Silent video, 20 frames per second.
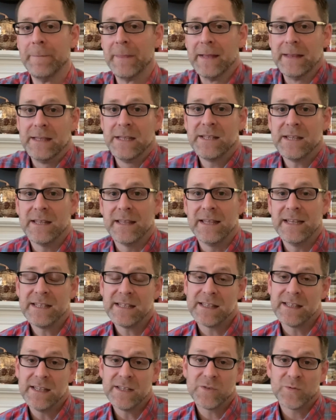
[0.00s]
Listen,
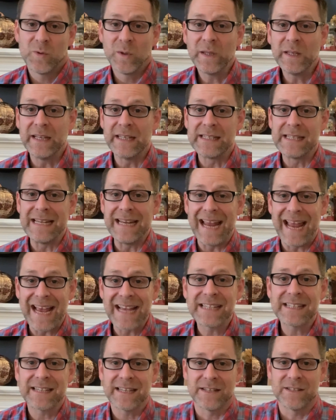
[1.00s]
this really is the
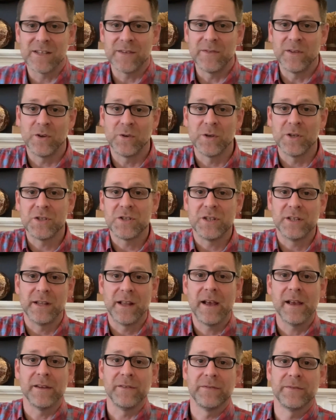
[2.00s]
essence of the Christian
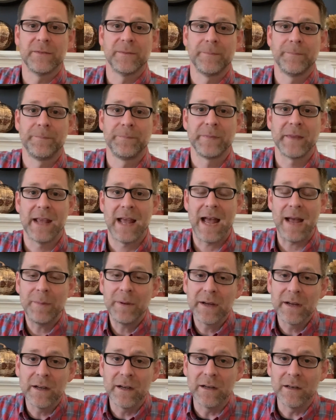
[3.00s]
life.
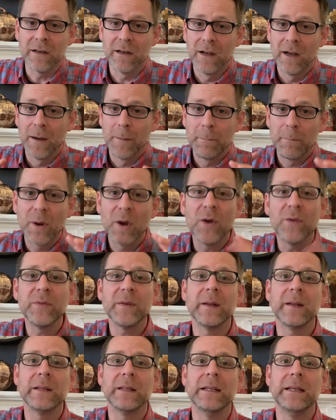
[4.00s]
Habakkuk
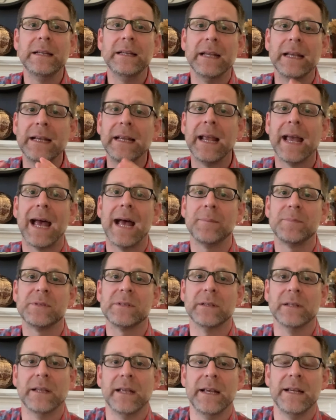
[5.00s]
perfectly
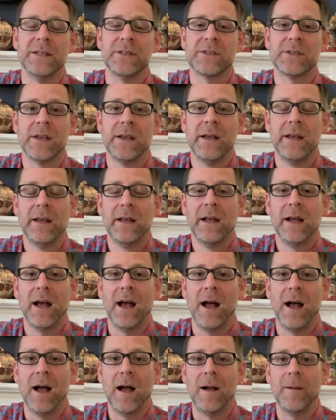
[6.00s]
encapsulates
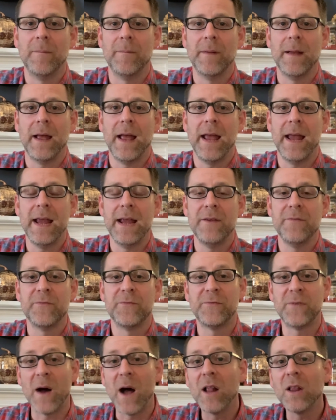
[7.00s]
a
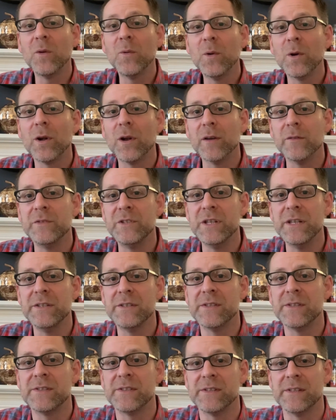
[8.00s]
follower of
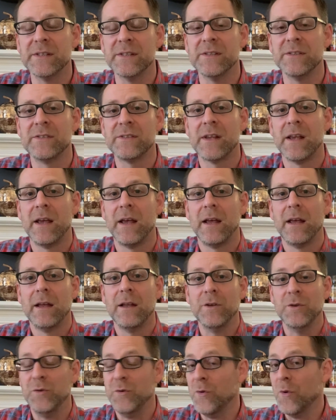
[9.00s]
Jesus's
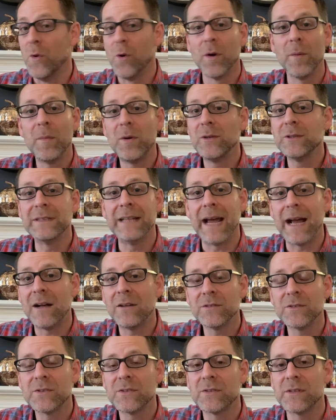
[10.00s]
normal
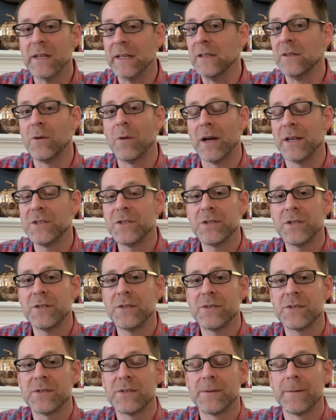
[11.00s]
doubts and
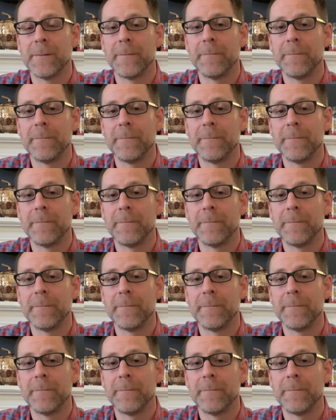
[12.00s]
questions,